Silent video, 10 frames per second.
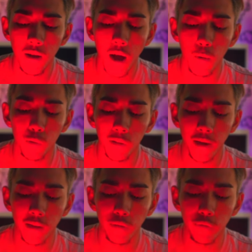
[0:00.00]
I would
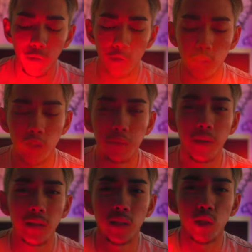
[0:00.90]
like a diffuser, just
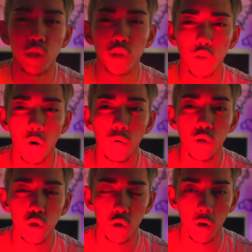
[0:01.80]
because it's so
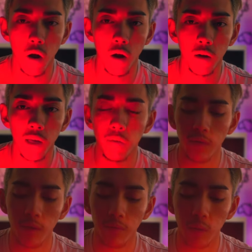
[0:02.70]
strong,
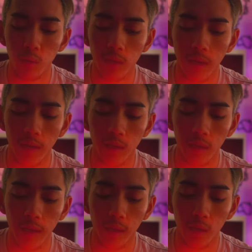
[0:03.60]
even if you set it
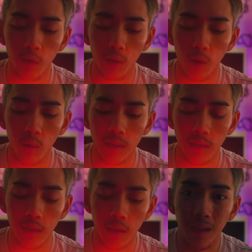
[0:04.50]
to like the
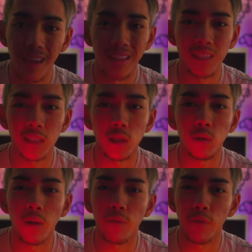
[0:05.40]
lowest, it's
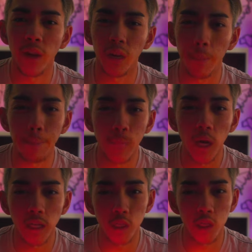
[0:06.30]
still a very
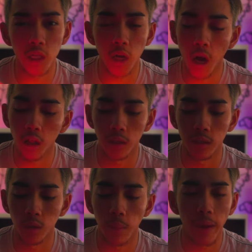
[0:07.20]
punchy
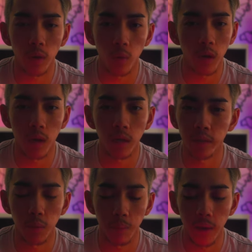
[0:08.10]
color. No matter what color
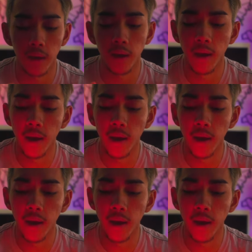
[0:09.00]
you pick,